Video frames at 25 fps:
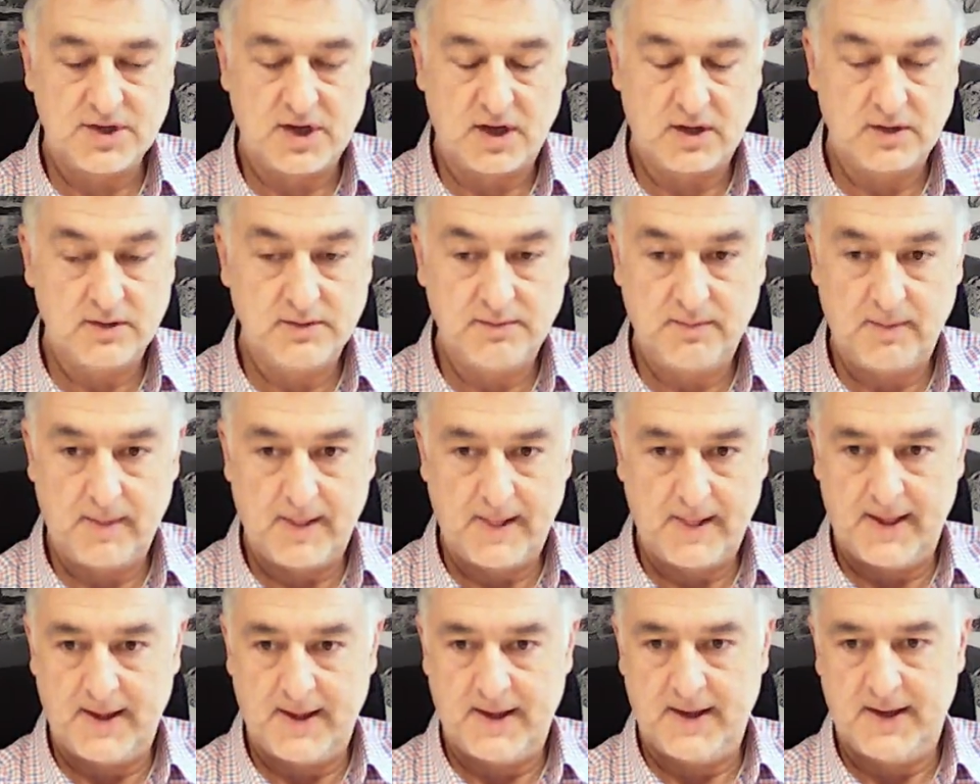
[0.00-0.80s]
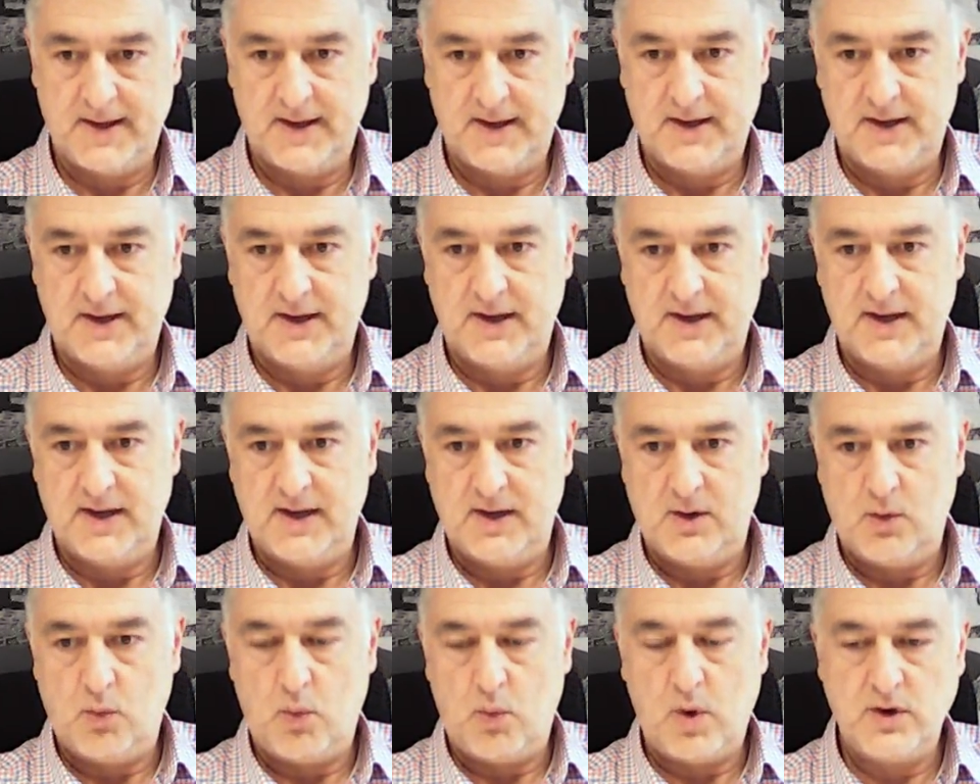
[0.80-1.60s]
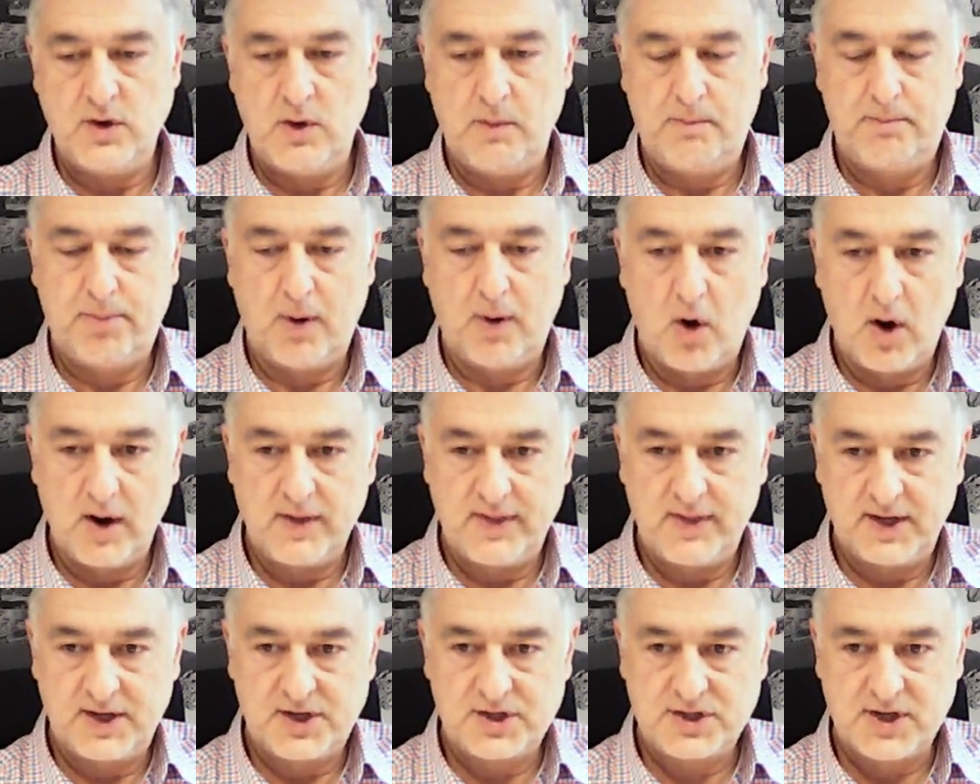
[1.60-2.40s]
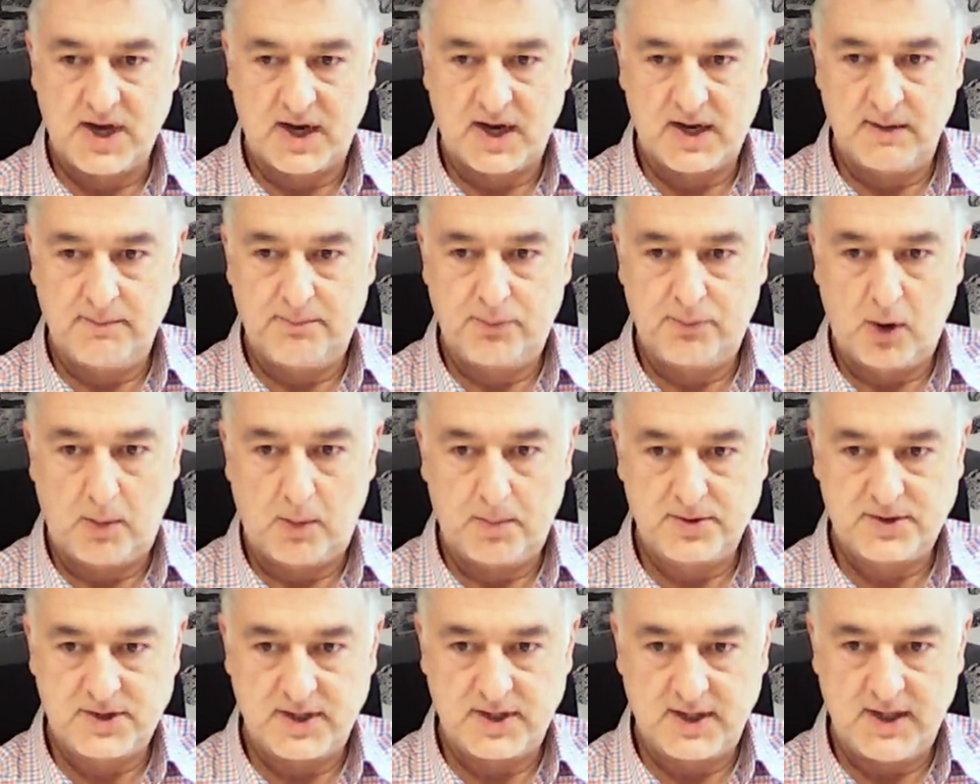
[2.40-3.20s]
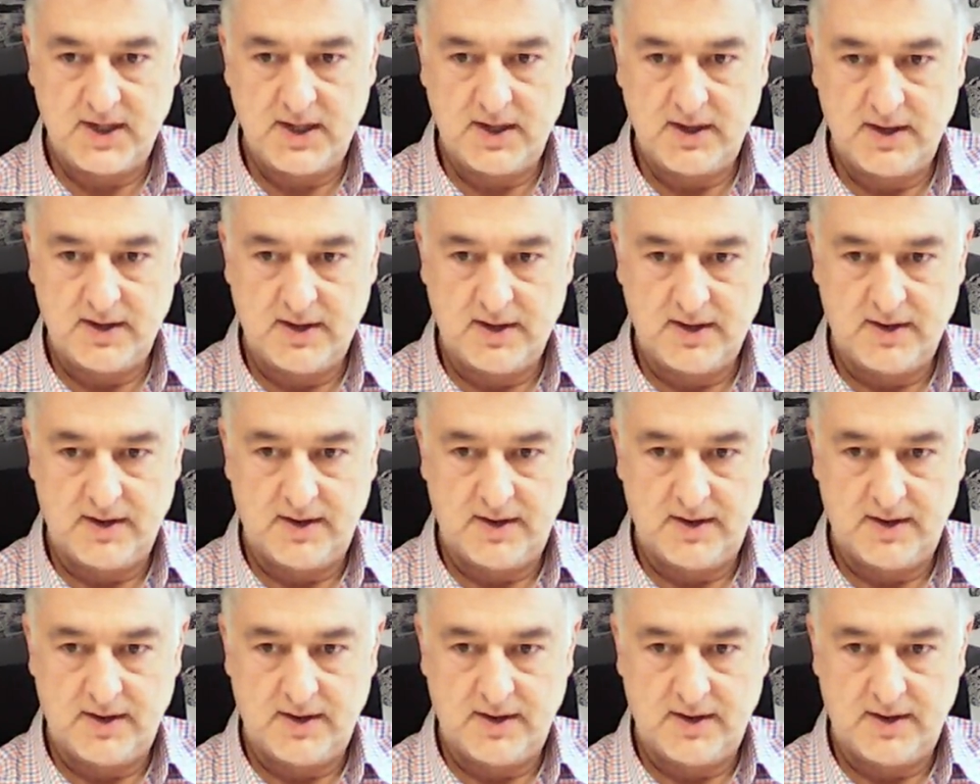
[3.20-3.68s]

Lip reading: So, when you buy this second property,